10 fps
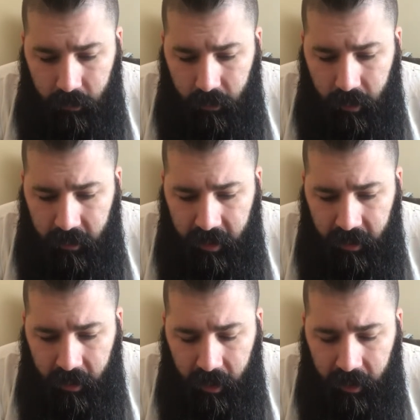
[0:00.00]
one
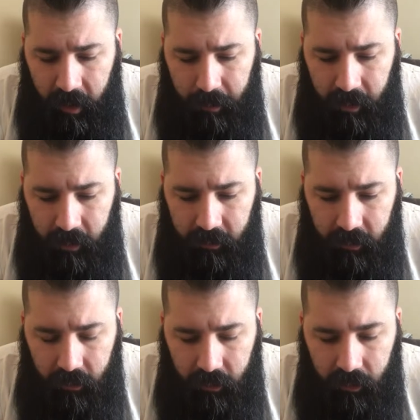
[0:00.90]
thing that I can't pronounce
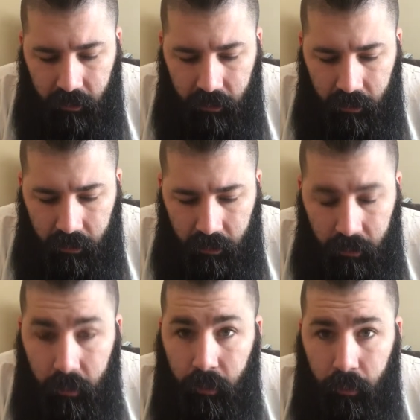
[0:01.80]
either the
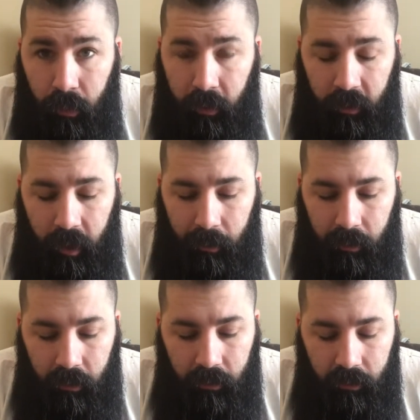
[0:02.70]
real name or
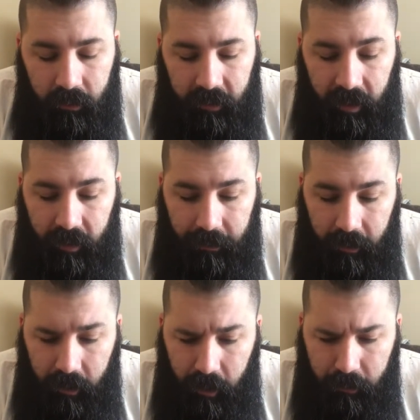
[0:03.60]
the
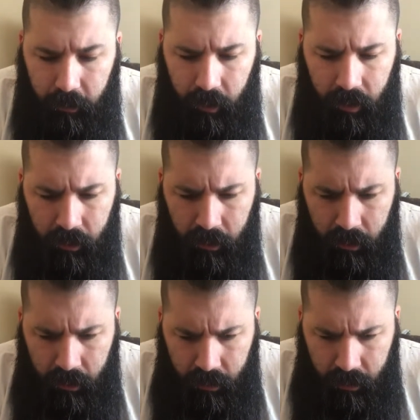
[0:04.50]
scientific name for it,
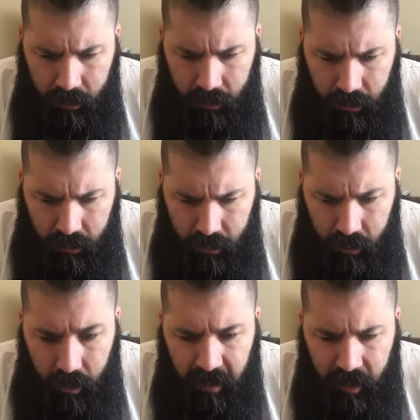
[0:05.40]

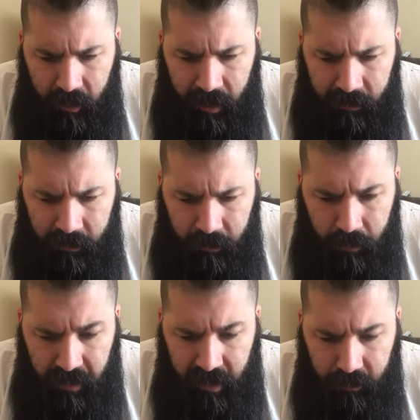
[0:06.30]
amino acid
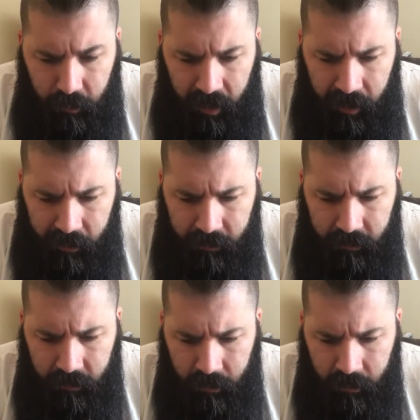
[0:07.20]
beeswax,